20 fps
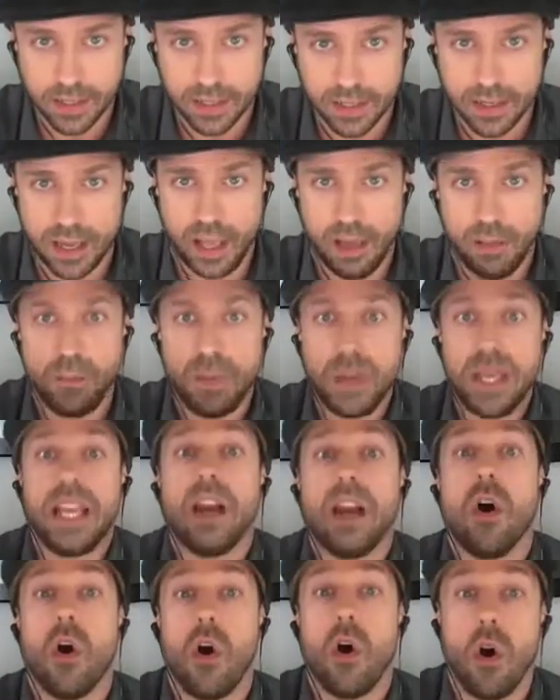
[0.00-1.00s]
and
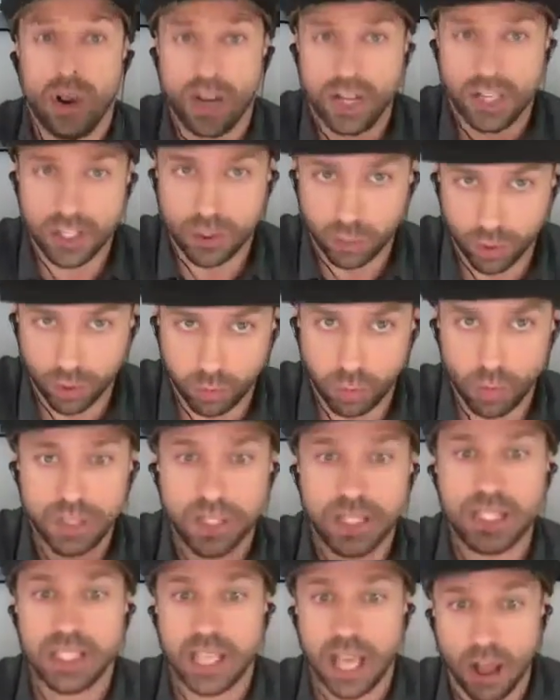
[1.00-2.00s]
being honest with
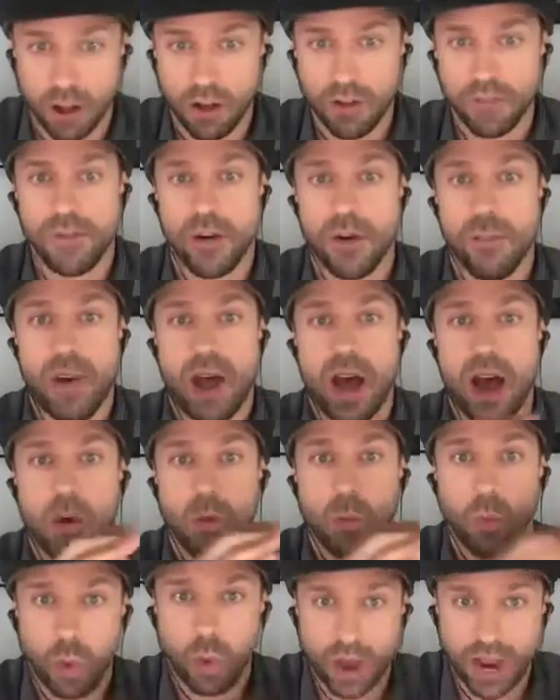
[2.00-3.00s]
oneself
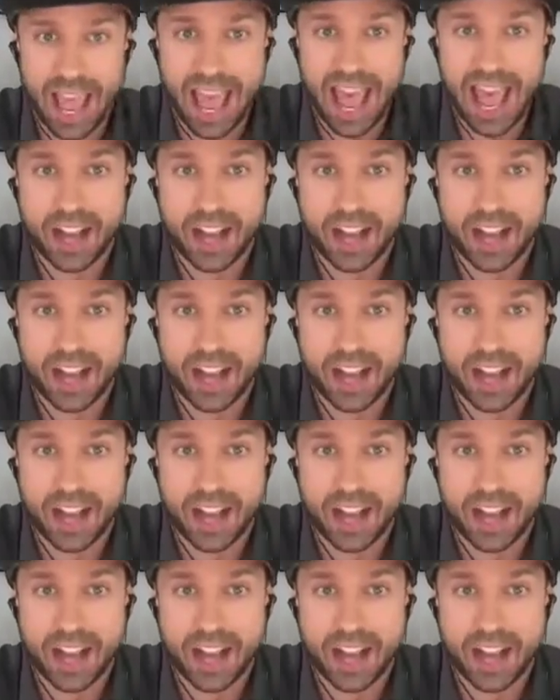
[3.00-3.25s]
about what